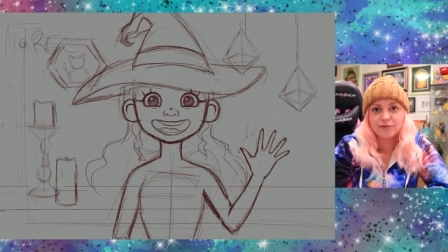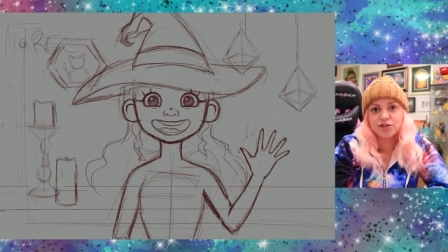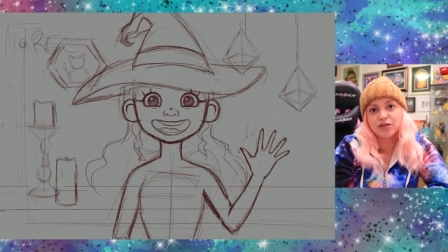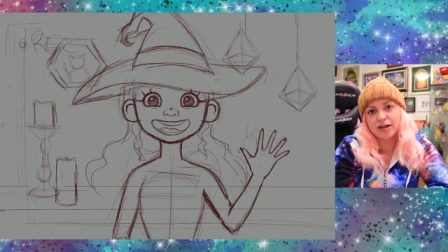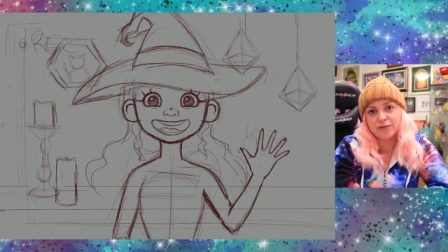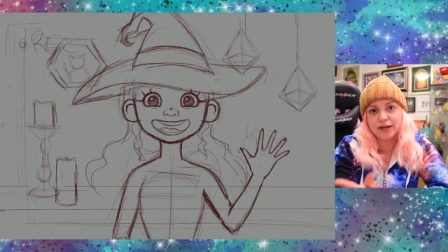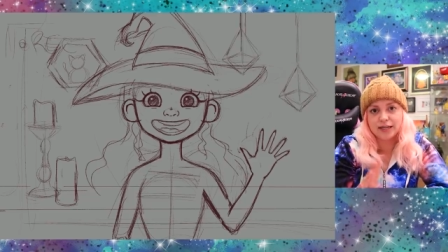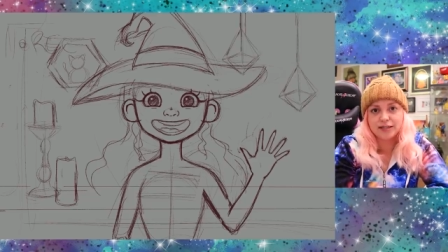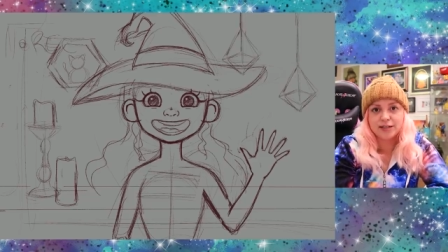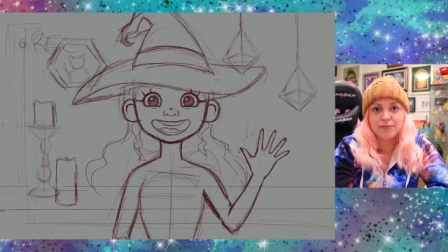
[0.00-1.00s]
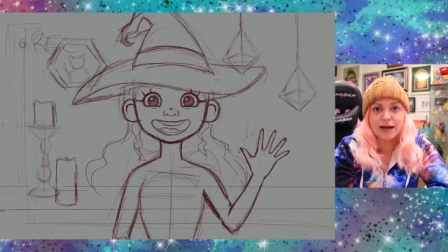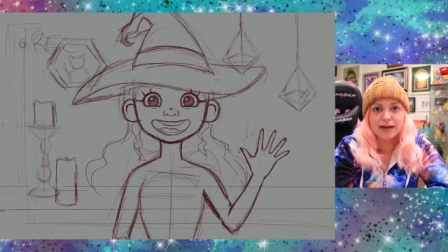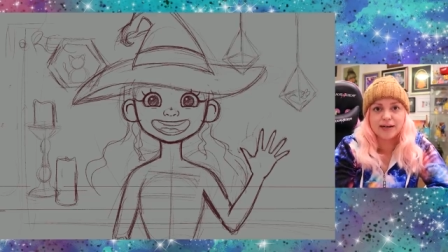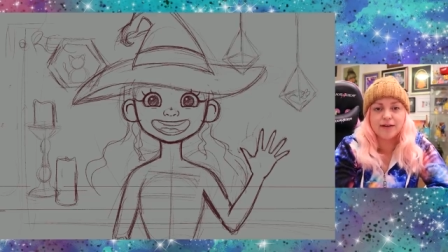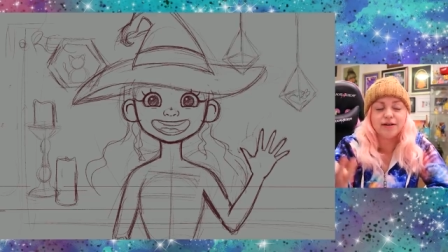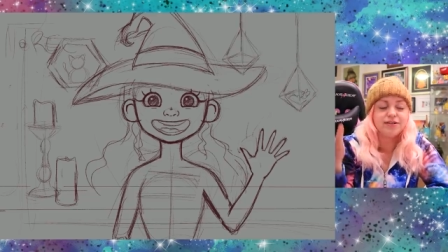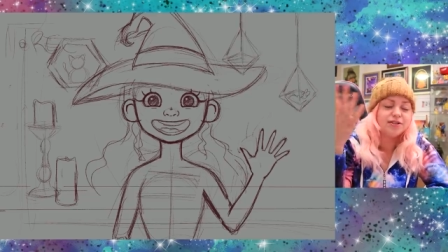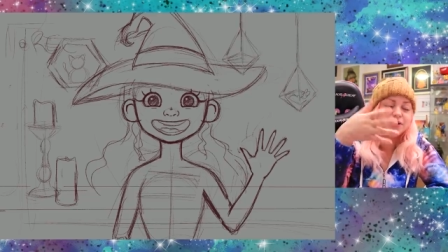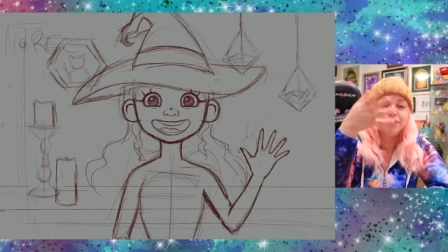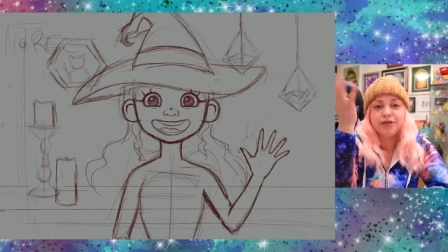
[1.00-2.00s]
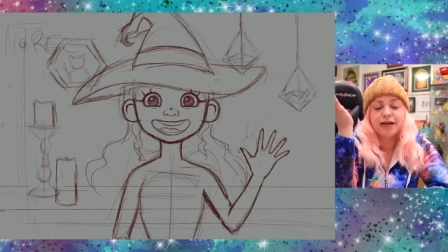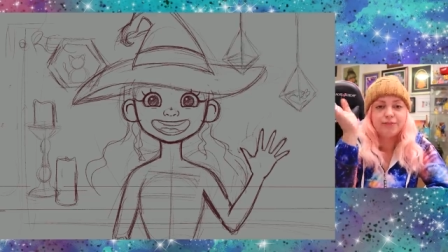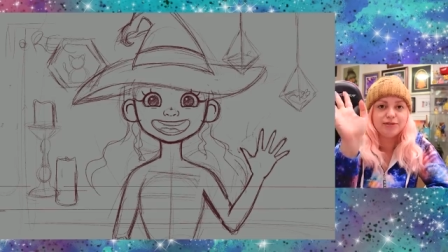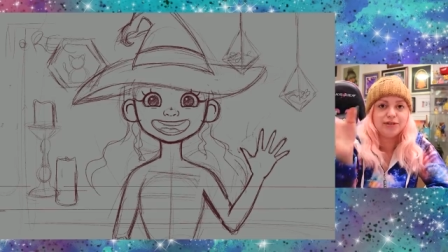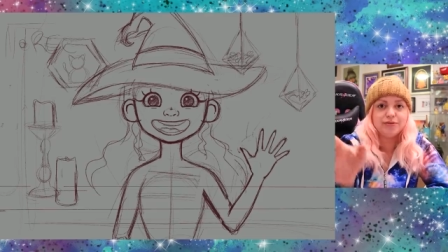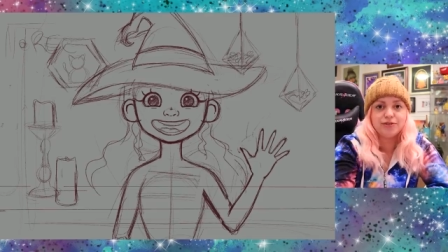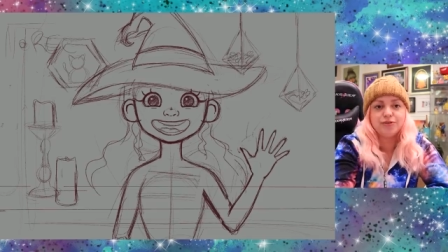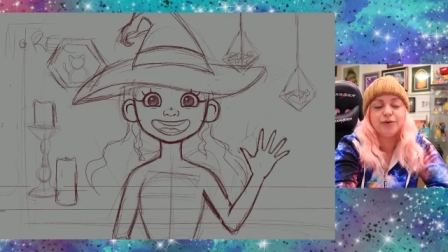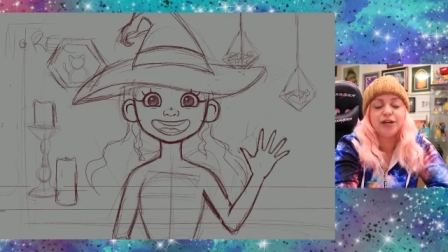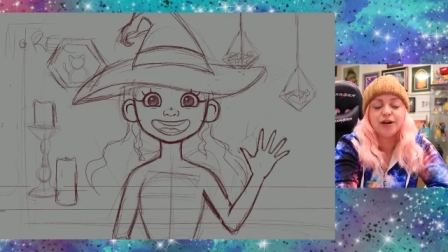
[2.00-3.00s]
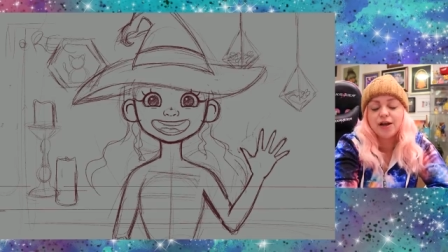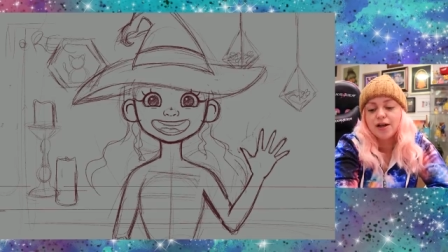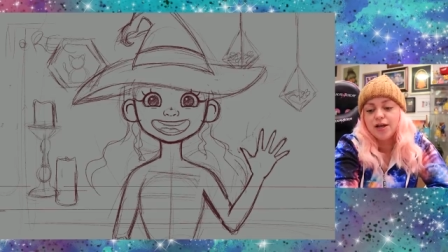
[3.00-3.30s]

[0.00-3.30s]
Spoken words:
I'm just kind of waiting to hear back now because you know, time zones are weird.